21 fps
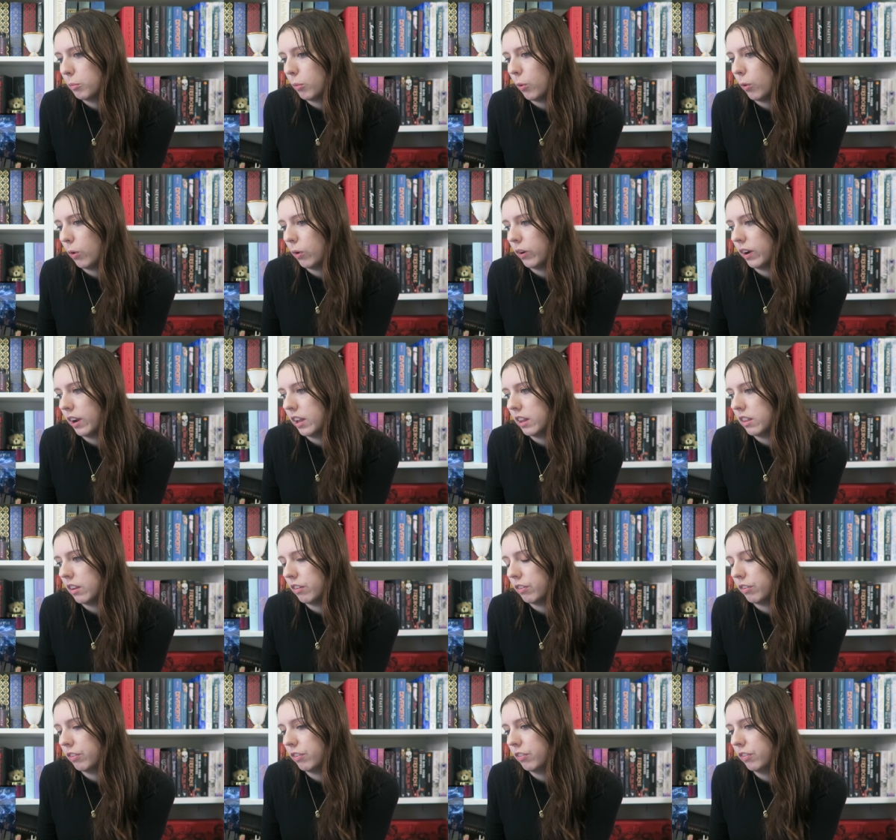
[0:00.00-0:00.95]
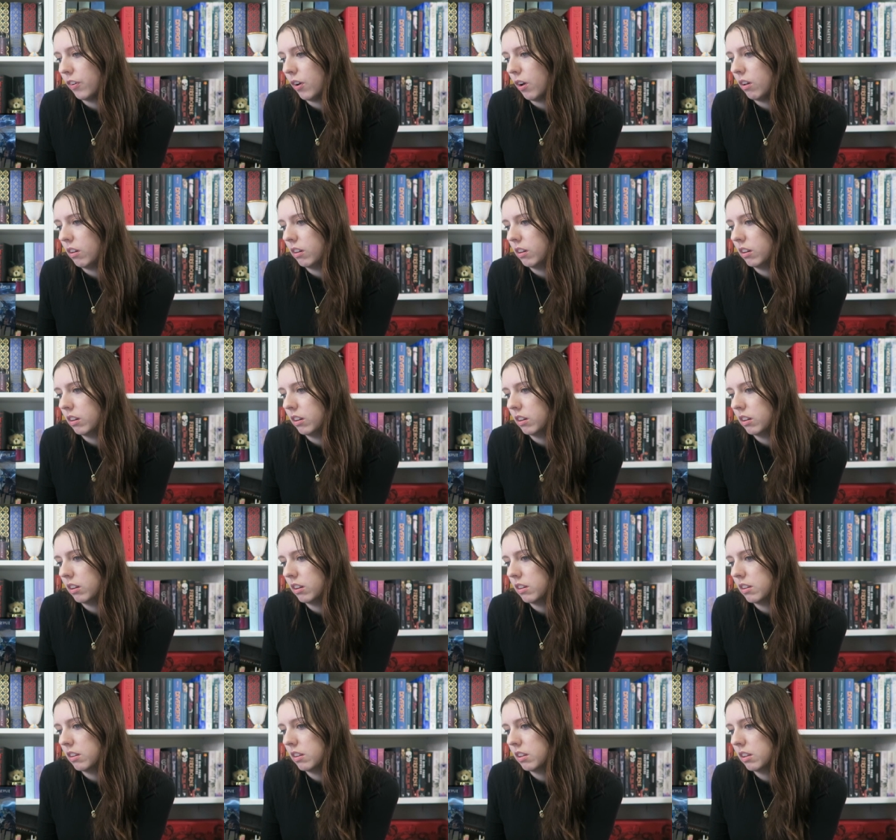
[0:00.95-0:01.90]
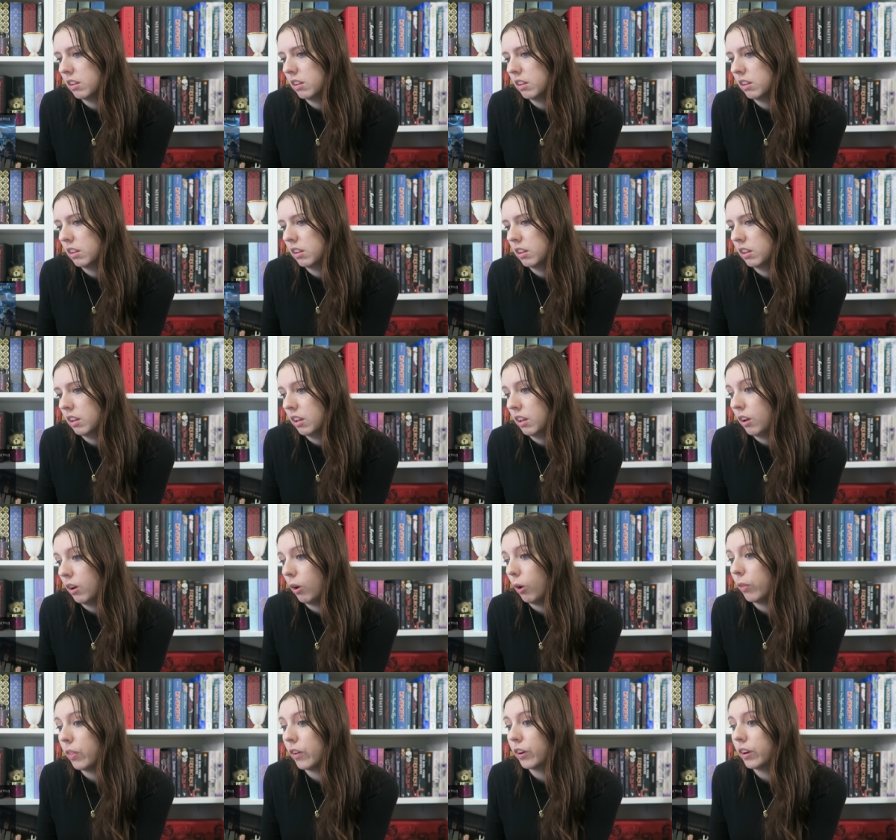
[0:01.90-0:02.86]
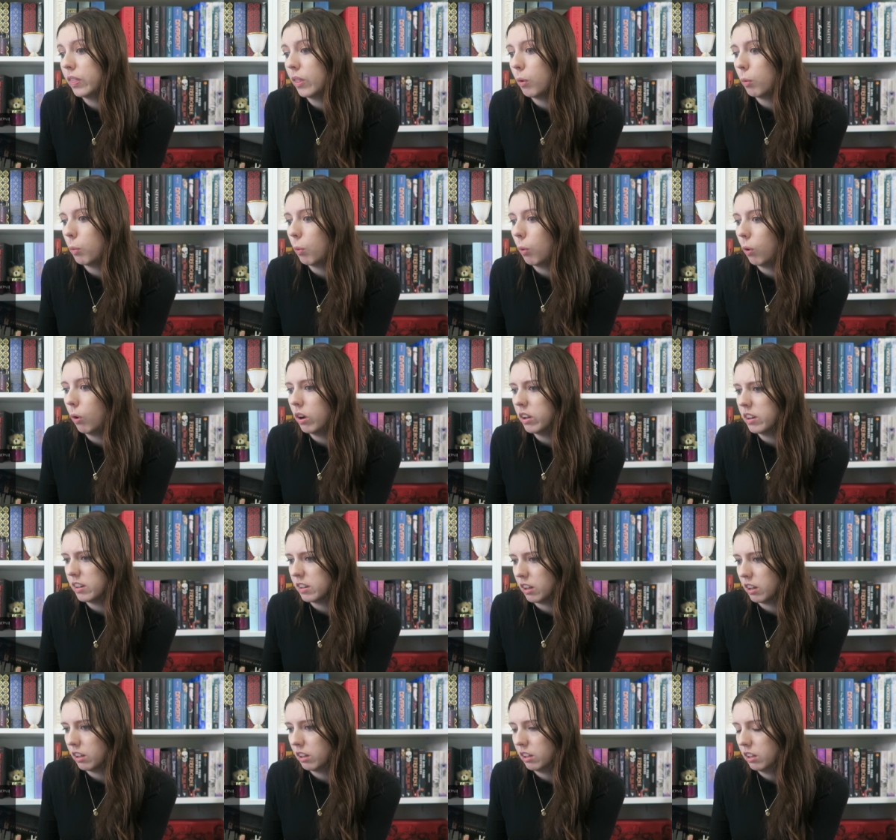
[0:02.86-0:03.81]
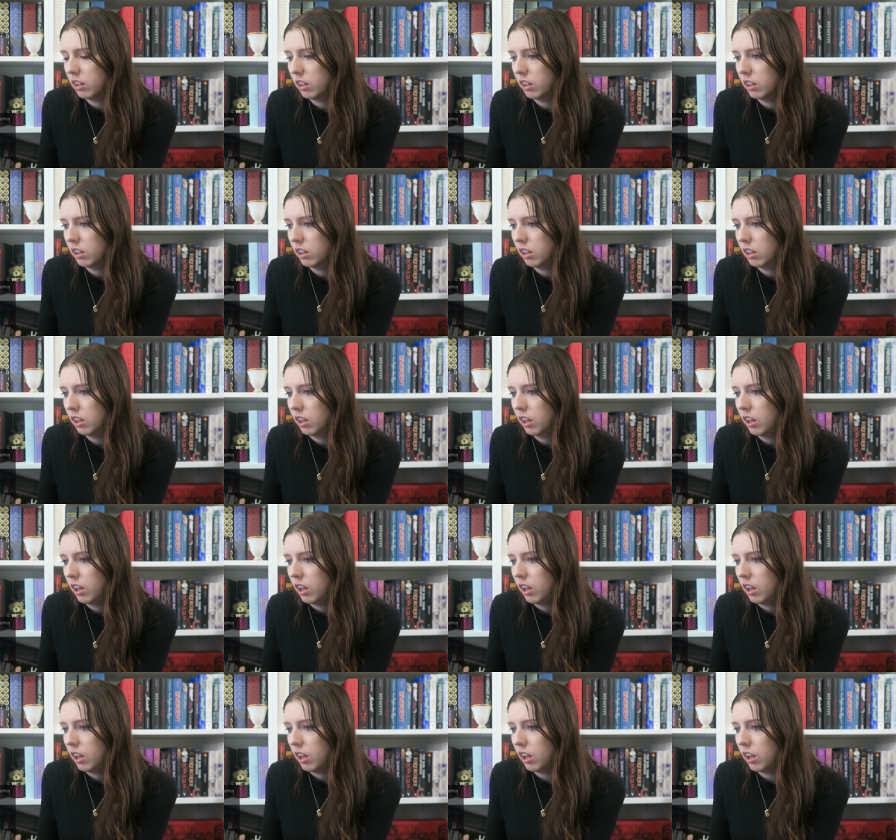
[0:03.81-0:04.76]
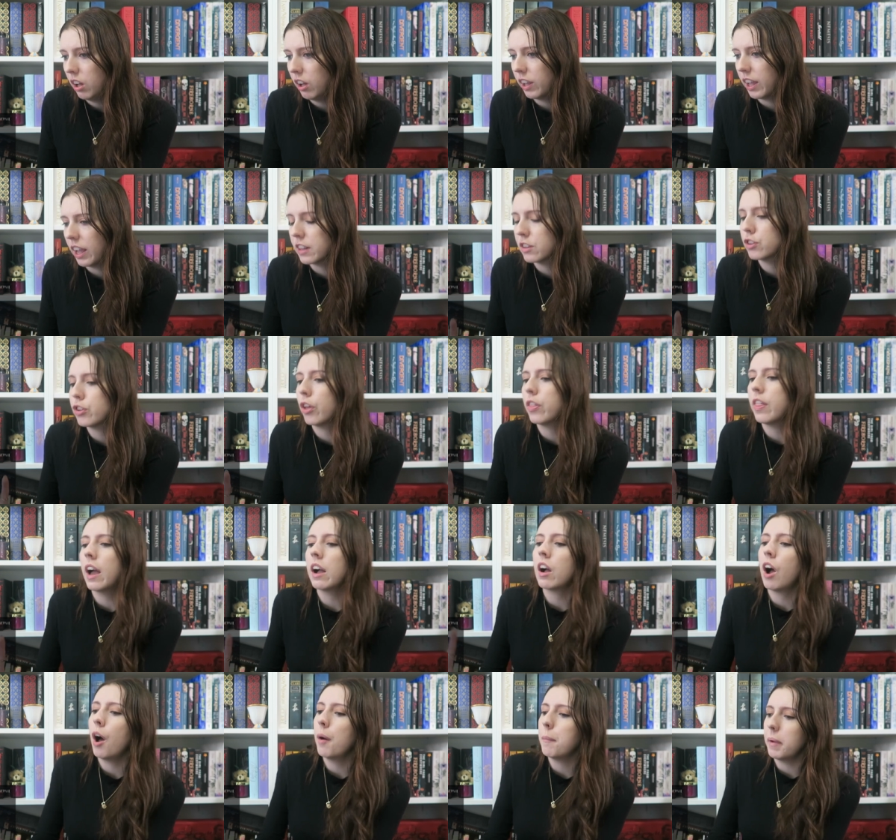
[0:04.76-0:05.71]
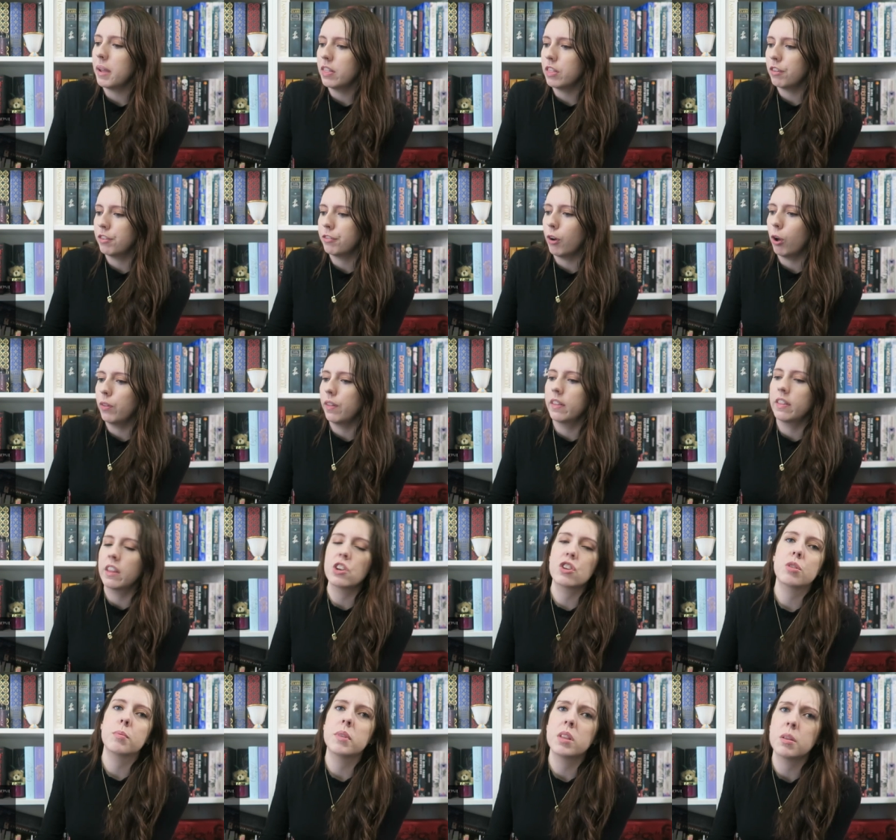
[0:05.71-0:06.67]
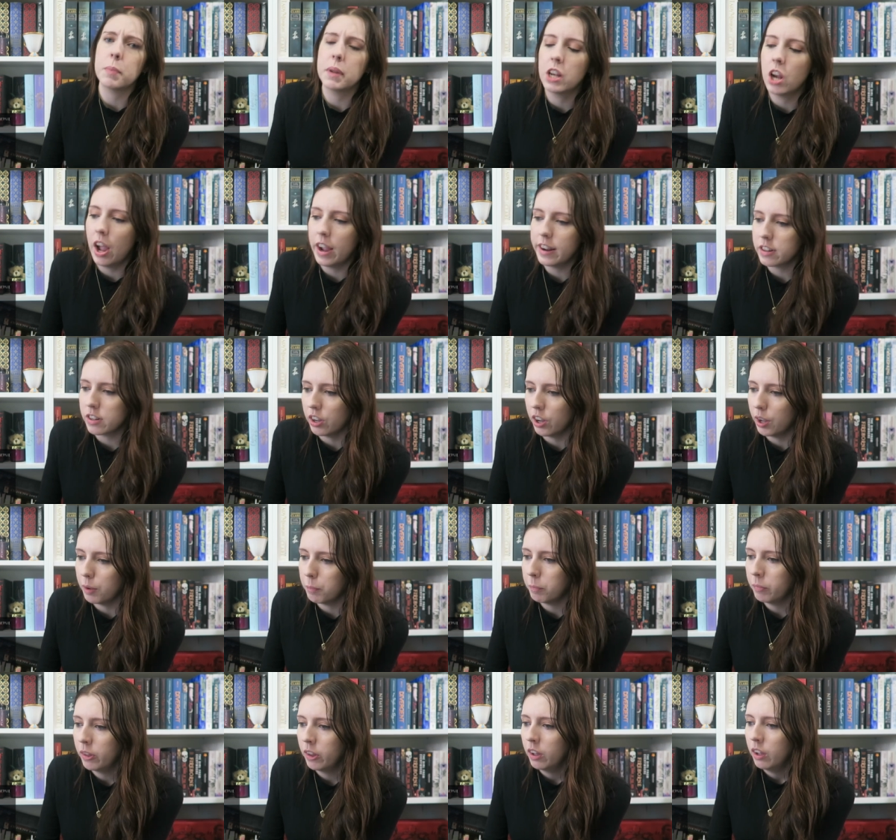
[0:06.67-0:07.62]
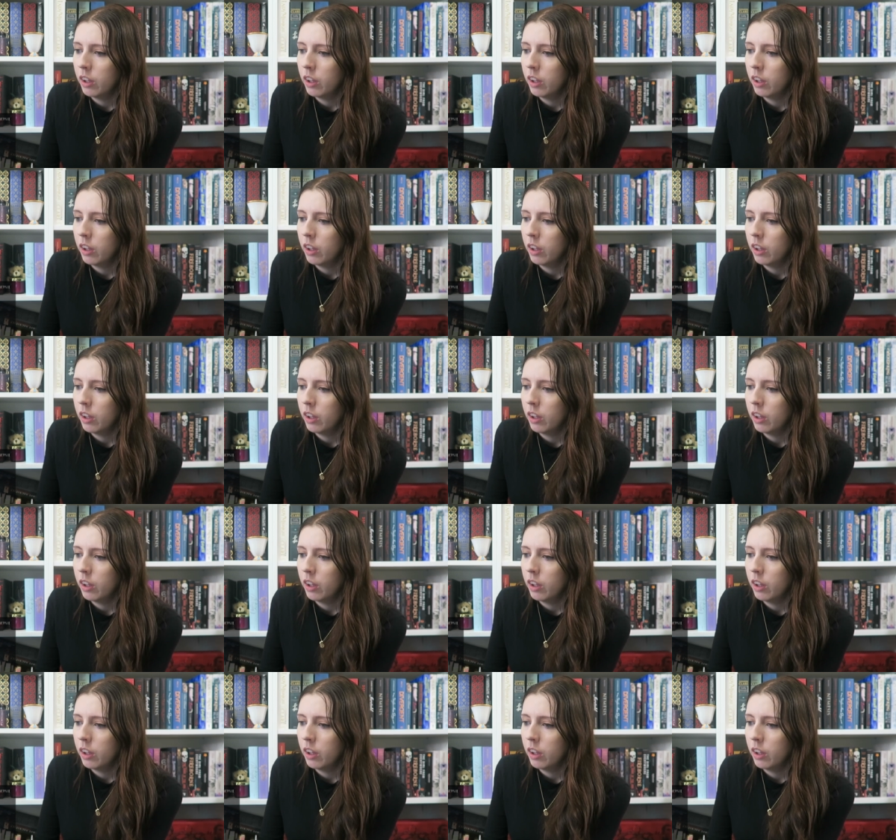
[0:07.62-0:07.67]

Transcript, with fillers: More in the folds. Oh, they're in the water. Okay, so that can't be in the fold then. That just must be nighttime.